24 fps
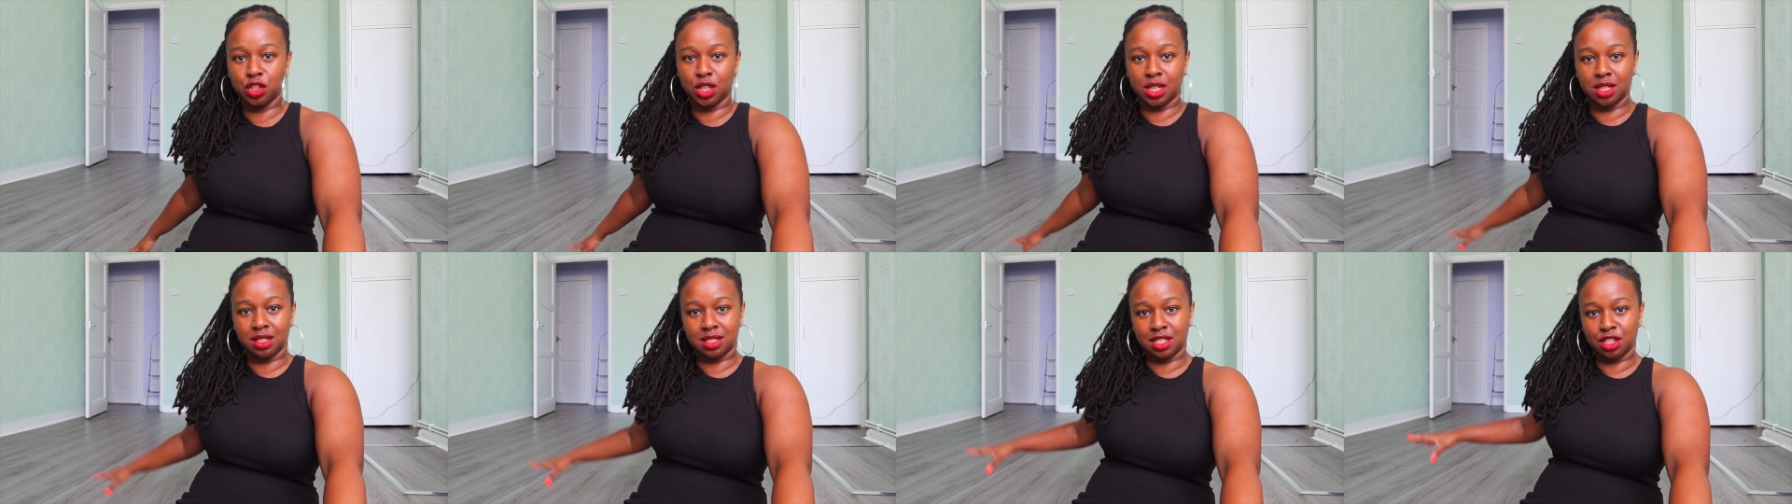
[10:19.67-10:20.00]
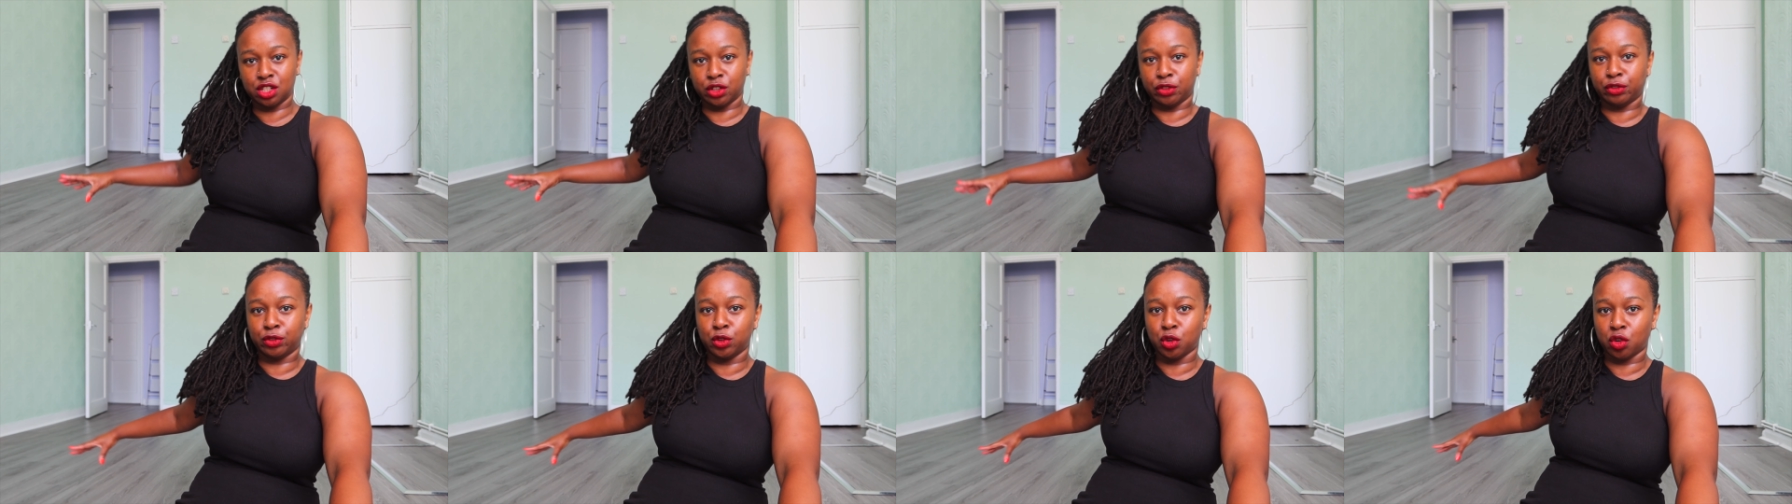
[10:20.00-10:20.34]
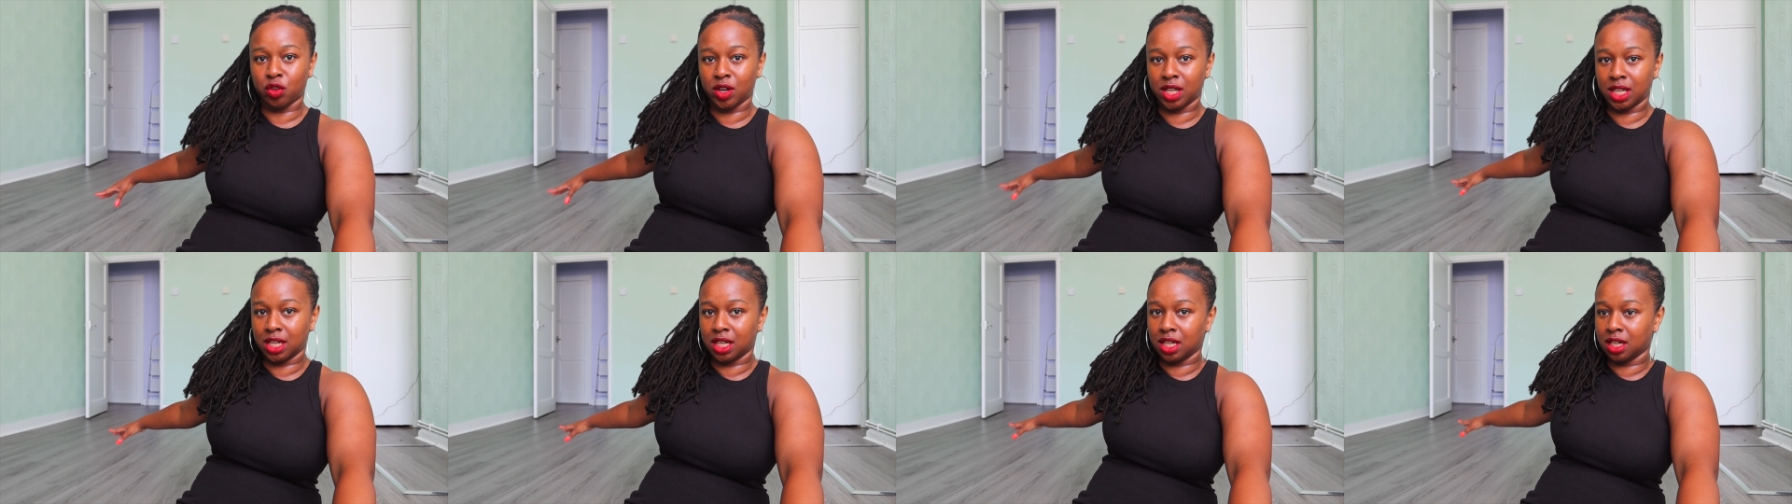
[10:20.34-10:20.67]
You can see the
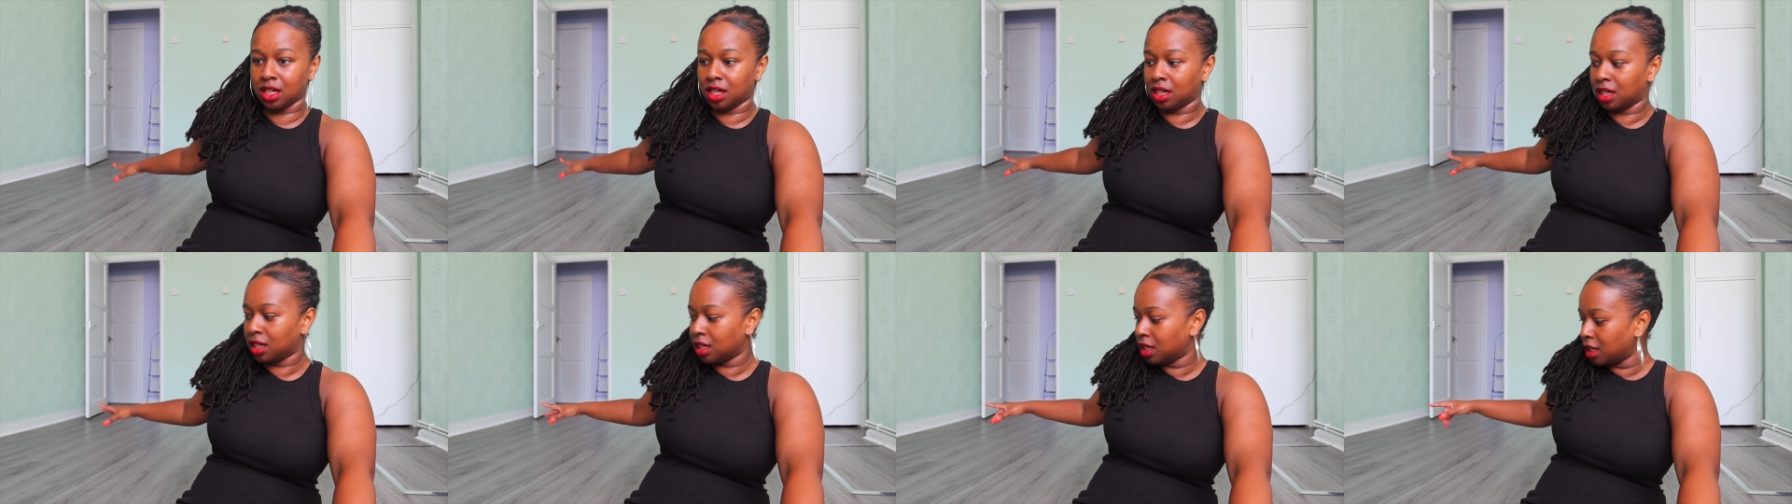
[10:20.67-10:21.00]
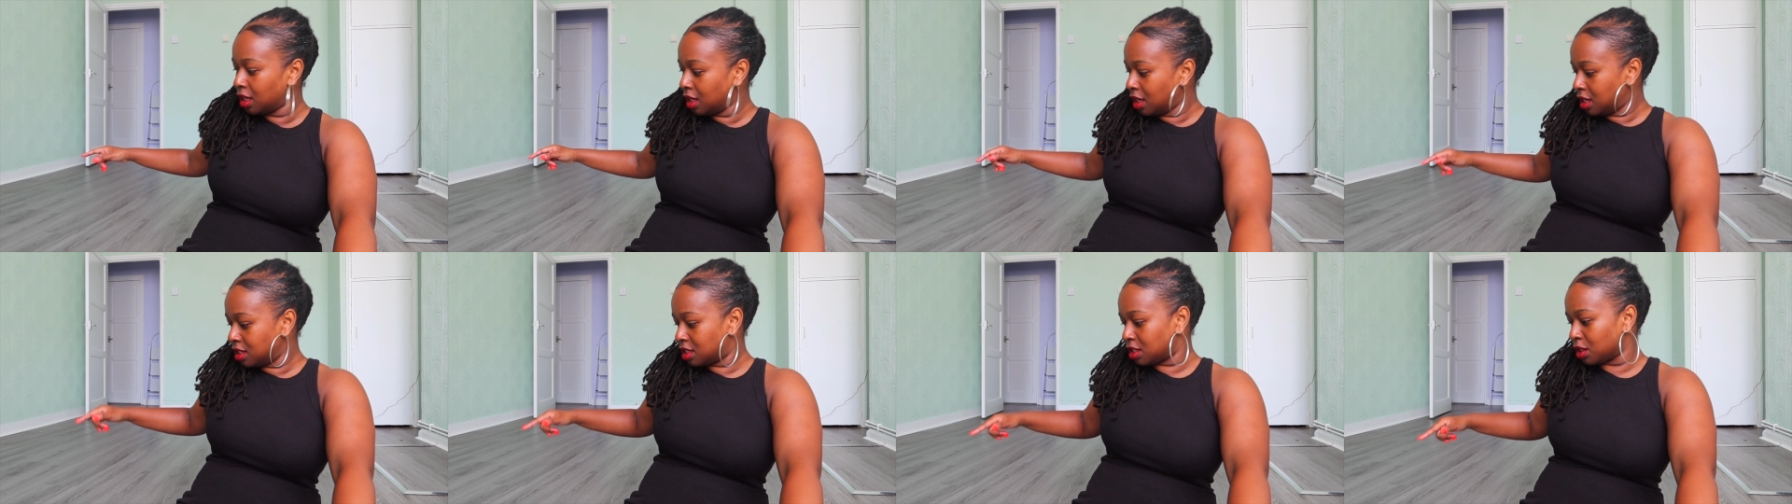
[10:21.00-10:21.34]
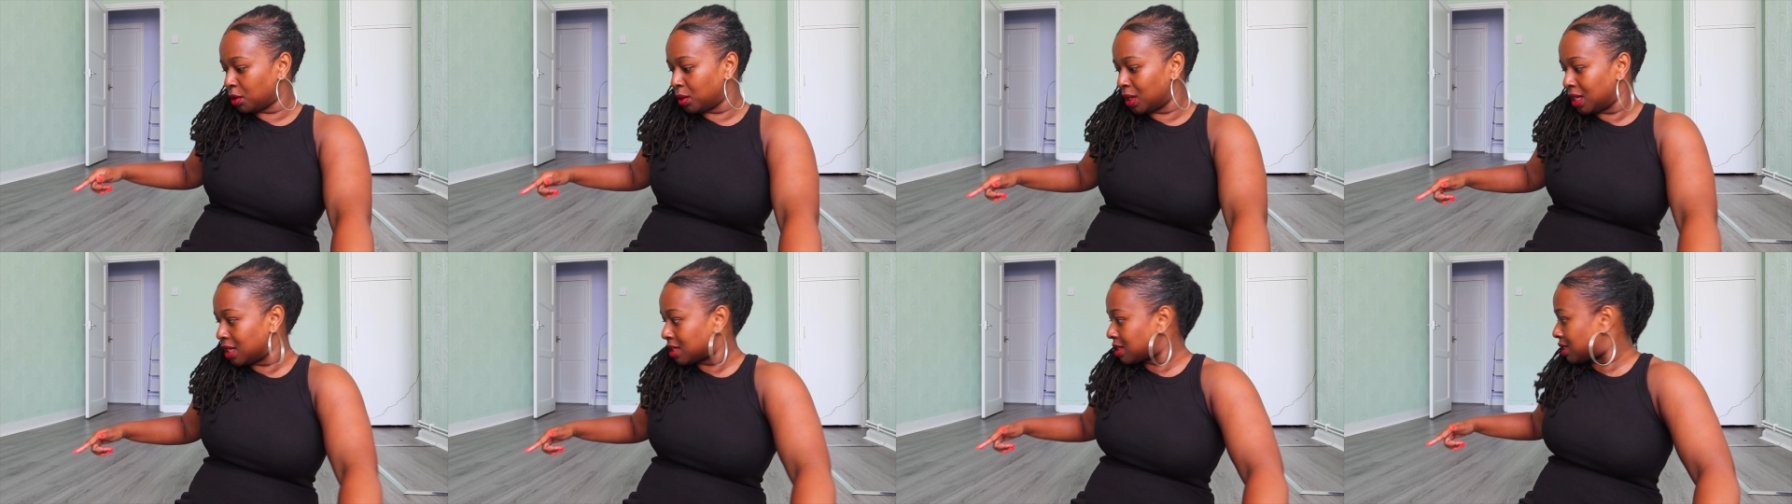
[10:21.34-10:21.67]
flooring here,
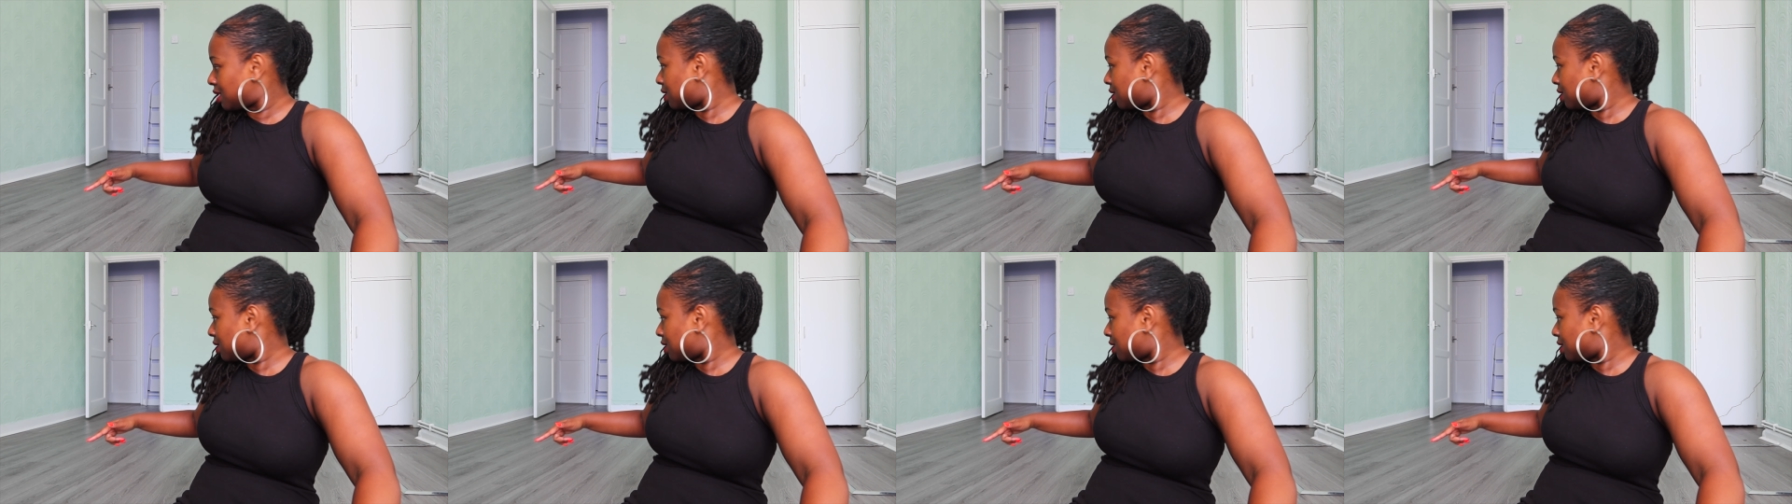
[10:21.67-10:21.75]
so it's